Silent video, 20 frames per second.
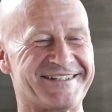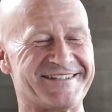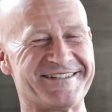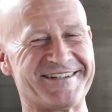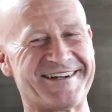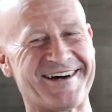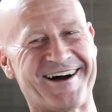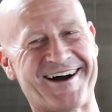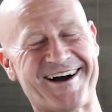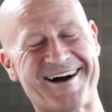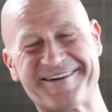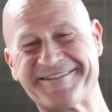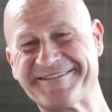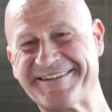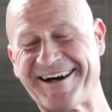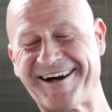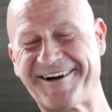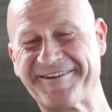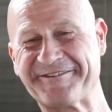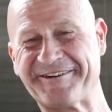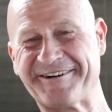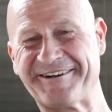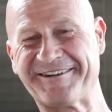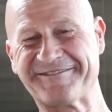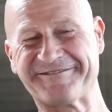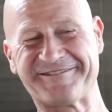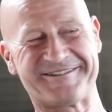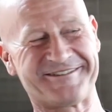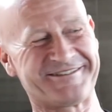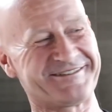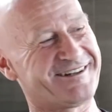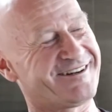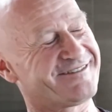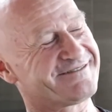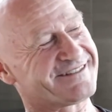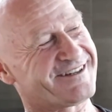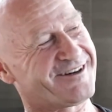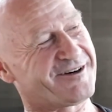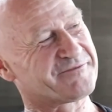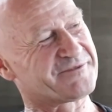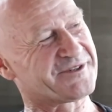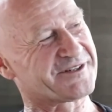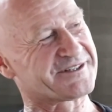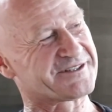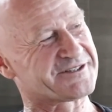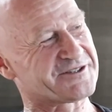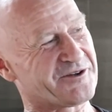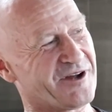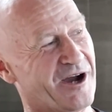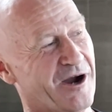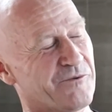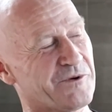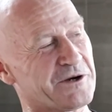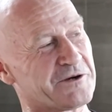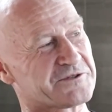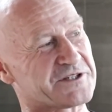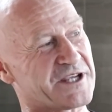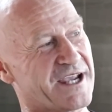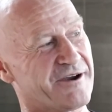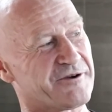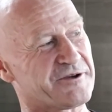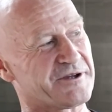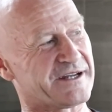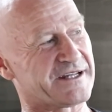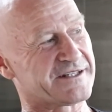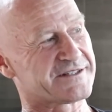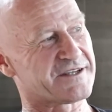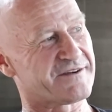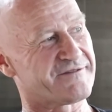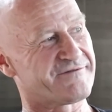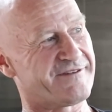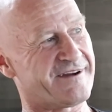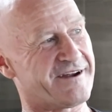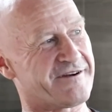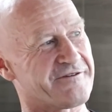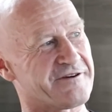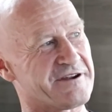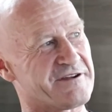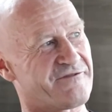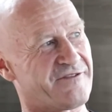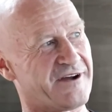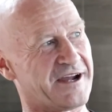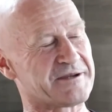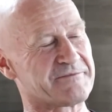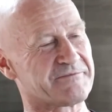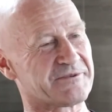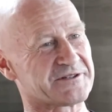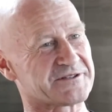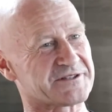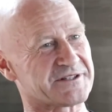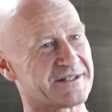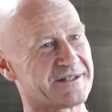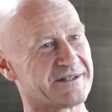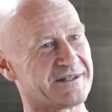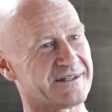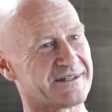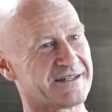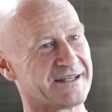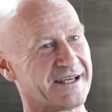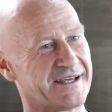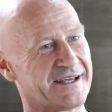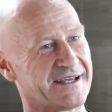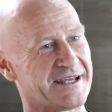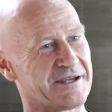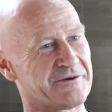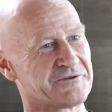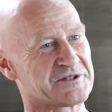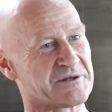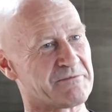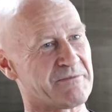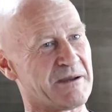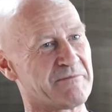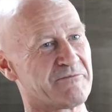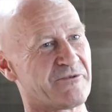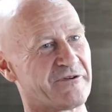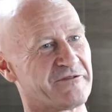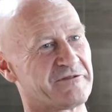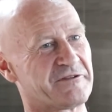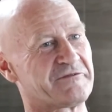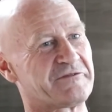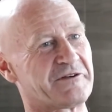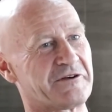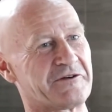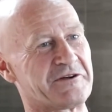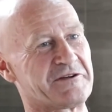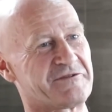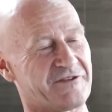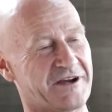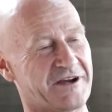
No, no, no, I'm not, not going to do it. I will tell you that he's a very famous, he, he, was a member of a very